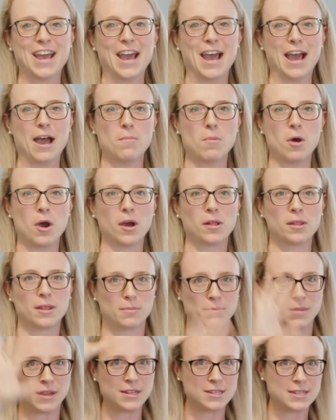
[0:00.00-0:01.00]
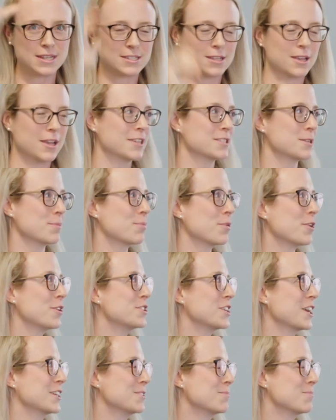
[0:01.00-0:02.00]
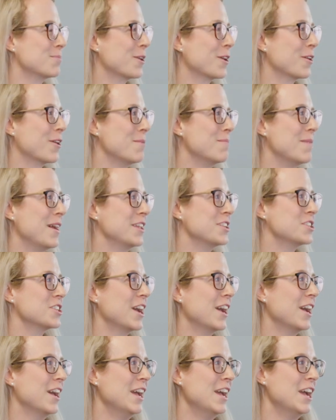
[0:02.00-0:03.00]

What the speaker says: I'll admit, as a project and program manager,